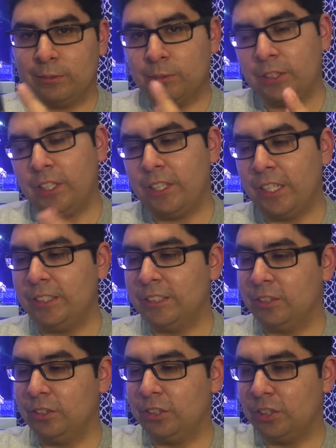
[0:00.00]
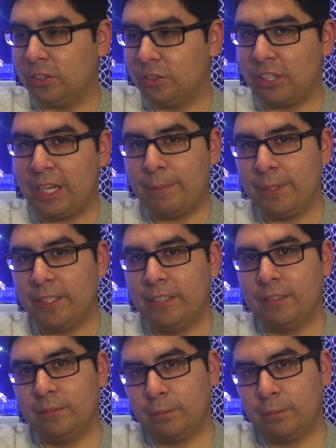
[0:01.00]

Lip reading: which are nice because you just drop it in,